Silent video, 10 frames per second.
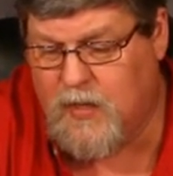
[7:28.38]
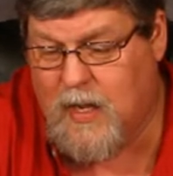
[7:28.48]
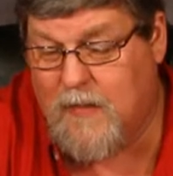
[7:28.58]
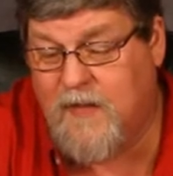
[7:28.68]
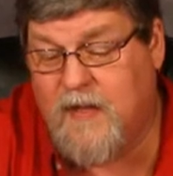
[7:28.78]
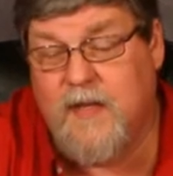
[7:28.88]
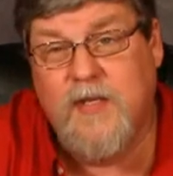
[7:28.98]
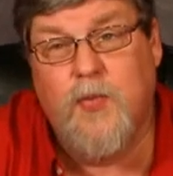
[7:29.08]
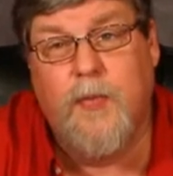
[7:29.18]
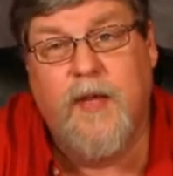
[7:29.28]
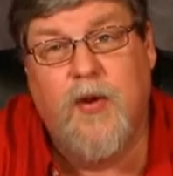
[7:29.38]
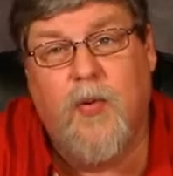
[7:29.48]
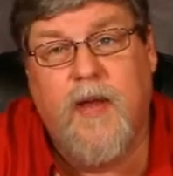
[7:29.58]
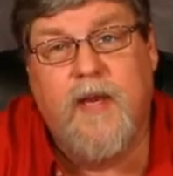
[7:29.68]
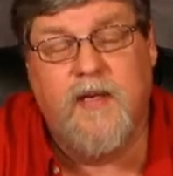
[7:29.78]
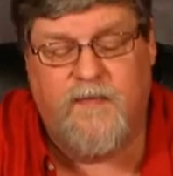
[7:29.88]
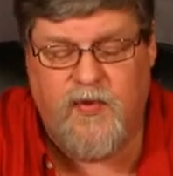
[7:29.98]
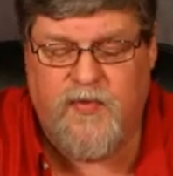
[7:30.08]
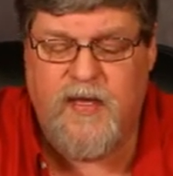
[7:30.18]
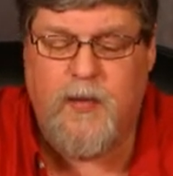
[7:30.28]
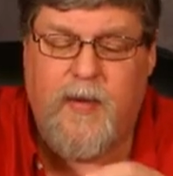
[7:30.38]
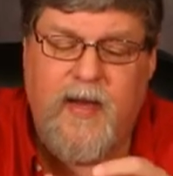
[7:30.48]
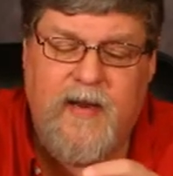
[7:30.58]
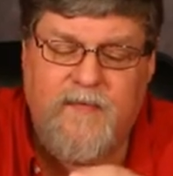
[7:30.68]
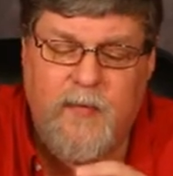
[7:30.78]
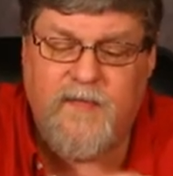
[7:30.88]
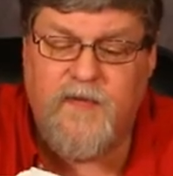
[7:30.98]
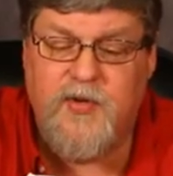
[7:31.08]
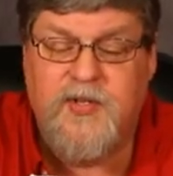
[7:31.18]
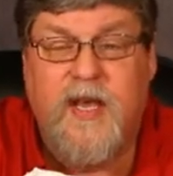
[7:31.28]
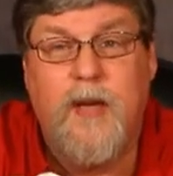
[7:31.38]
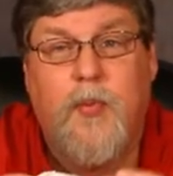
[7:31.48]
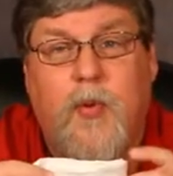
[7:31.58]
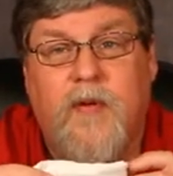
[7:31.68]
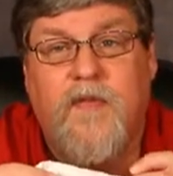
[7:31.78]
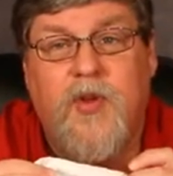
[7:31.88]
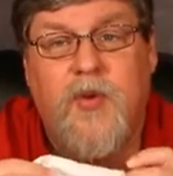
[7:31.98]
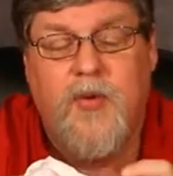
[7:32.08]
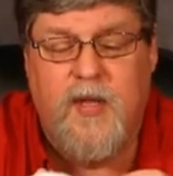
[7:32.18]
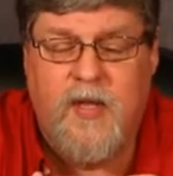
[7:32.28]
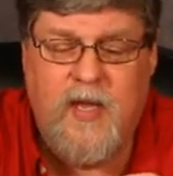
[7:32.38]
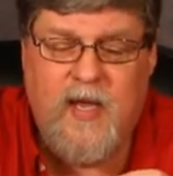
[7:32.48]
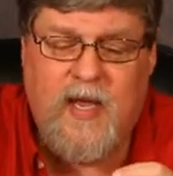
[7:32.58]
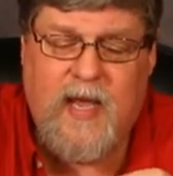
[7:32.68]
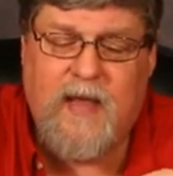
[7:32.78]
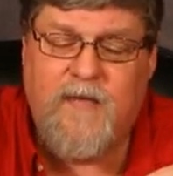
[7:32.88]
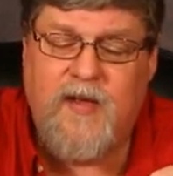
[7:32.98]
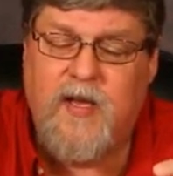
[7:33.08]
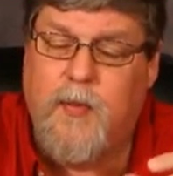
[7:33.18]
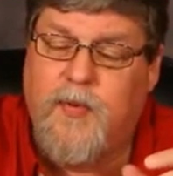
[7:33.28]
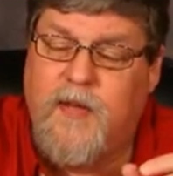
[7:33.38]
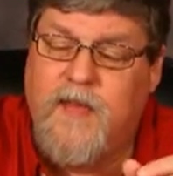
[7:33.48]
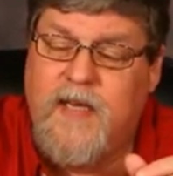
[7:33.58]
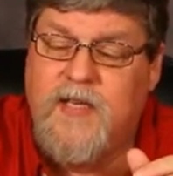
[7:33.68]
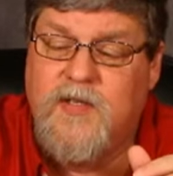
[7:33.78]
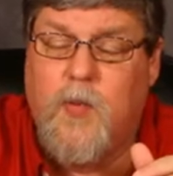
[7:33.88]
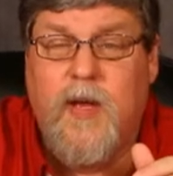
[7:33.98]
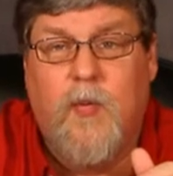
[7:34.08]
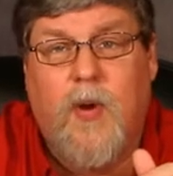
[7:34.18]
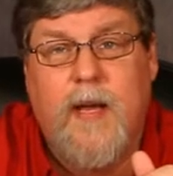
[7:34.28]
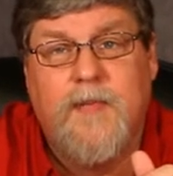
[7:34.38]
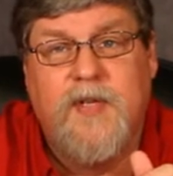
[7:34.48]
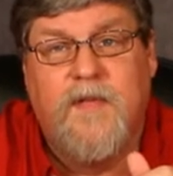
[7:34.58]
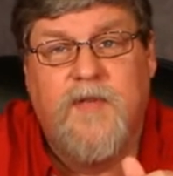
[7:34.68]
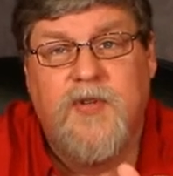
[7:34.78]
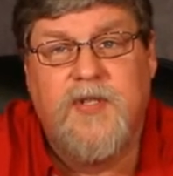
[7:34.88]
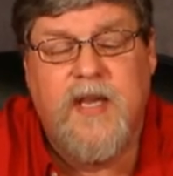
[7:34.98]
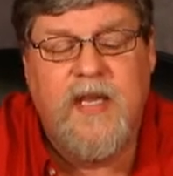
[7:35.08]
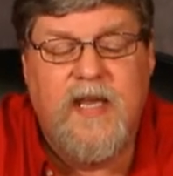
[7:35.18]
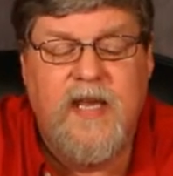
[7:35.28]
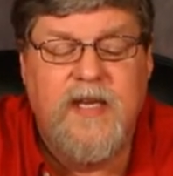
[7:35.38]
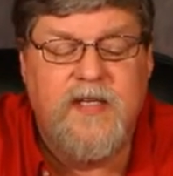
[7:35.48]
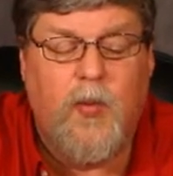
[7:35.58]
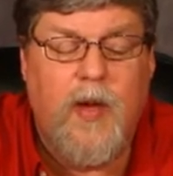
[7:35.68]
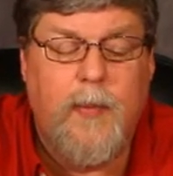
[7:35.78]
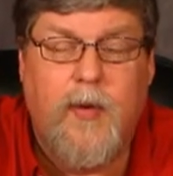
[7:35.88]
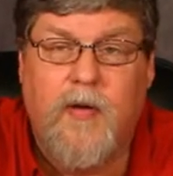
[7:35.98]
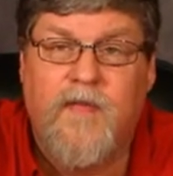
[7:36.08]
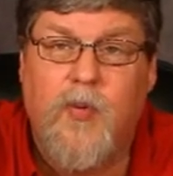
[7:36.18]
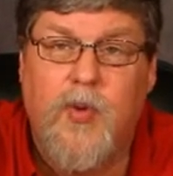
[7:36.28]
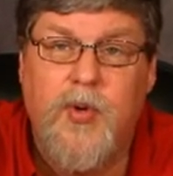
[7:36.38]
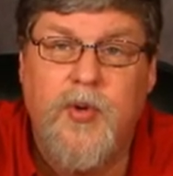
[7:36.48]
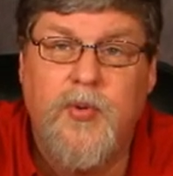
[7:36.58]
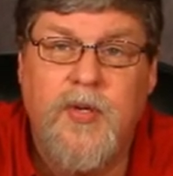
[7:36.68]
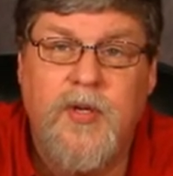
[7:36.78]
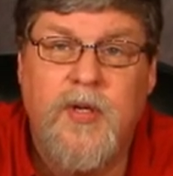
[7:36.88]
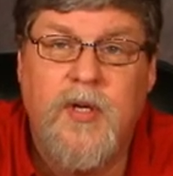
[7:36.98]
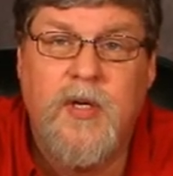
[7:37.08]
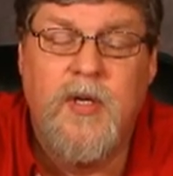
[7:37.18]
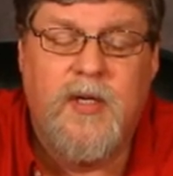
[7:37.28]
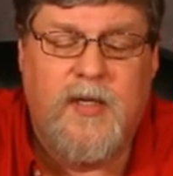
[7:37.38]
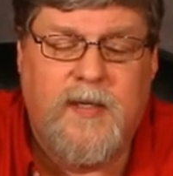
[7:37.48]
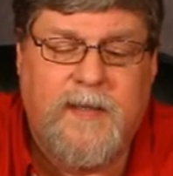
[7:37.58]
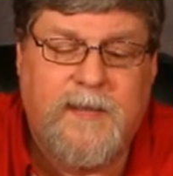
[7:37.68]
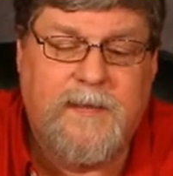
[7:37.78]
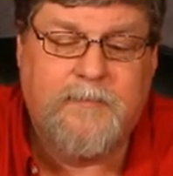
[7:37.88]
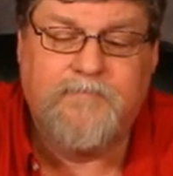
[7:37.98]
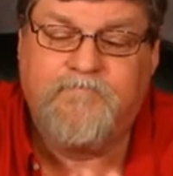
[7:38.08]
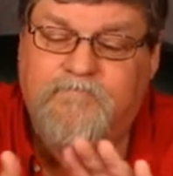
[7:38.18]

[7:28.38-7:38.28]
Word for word: I think these would be great if you think about it from a first aid point of view. Having a couple of these wet wipes in a first aid kit to wipe off a wound, I